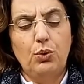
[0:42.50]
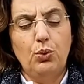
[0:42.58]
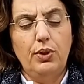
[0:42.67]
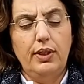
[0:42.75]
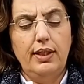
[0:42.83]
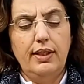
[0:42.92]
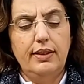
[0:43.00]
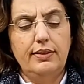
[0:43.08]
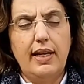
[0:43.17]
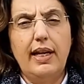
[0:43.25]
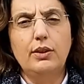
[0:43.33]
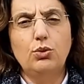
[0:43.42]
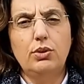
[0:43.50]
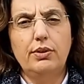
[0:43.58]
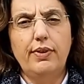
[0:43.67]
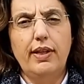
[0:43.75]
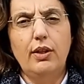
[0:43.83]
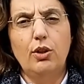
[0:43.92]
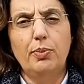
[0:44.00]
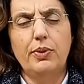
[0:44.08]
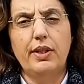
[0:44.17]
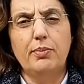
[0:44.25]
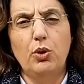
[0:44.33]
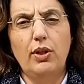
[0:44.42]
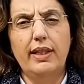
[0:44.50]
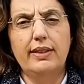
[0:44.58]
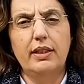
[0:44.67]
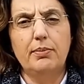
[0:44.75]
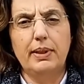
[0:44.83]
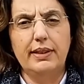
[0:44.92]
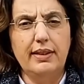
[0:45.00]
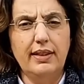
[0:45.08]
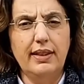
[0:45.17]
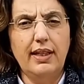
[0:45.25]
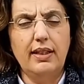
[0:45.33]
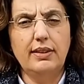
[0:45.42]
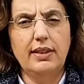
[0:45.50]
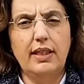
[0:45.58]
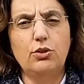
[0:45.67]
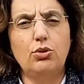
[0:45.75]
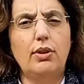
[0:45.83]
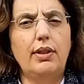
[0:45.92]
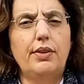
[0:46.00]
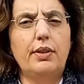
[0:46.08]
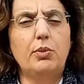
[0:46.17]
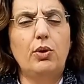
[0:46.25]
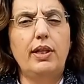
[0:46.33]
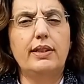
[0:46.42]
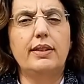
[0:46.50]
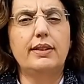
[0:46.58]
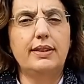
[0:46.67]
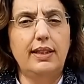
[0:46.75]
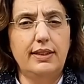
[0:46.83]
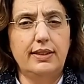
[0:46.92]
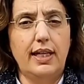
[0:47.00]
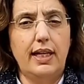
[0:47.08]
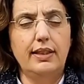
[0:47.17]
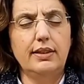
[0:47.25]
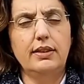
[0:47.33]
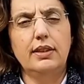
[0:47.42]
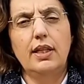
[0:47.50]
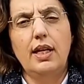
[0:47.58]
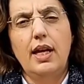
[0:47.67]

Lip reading: we try to develop thermoelectric materials, actually thermoelectric silicides,